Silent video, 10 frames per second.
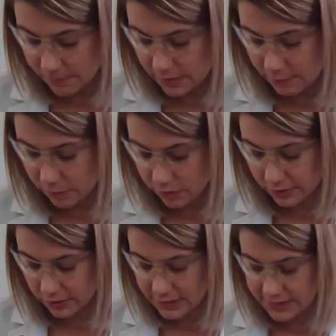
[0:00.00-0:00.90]
they both
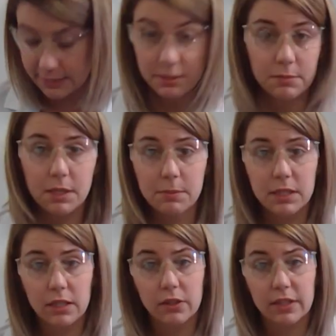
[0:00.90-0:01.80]
look the same to me, but
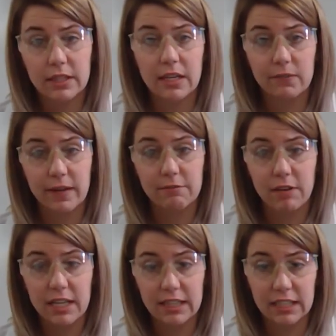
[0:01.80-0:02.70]
they look like that
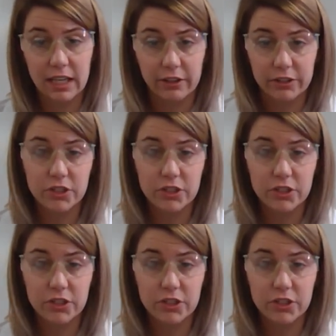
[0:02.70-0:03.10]
red-violet color.